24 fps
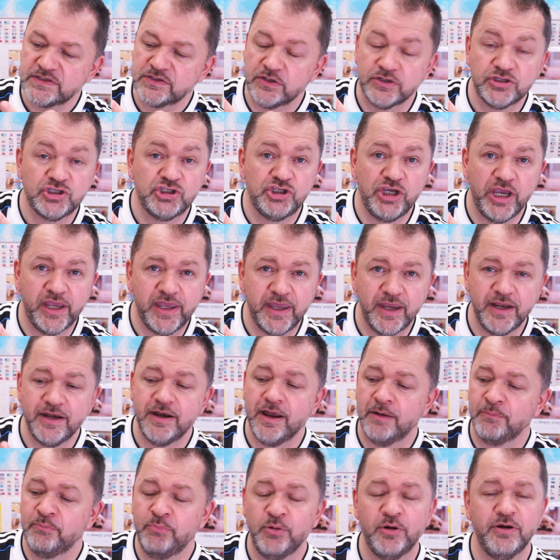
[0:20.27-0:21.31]
got
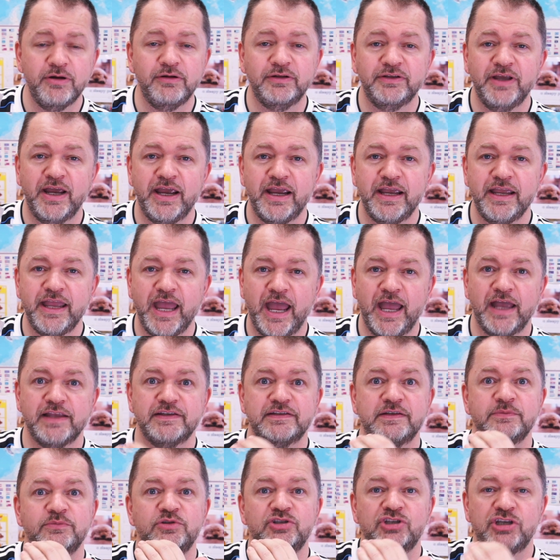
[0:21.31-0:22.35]
chicken, boiled egg and
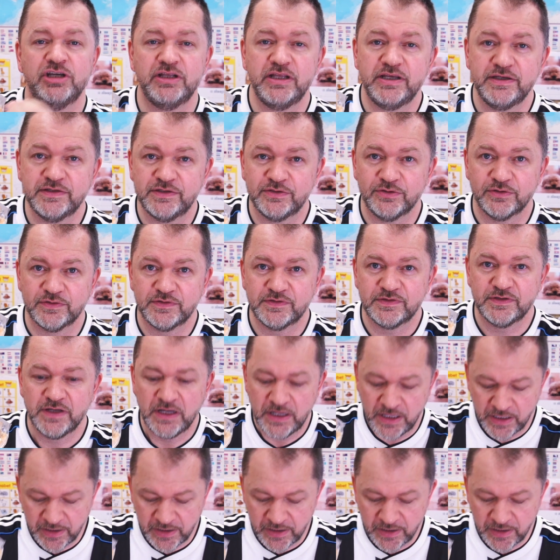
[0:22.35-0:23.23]
some chili sauce.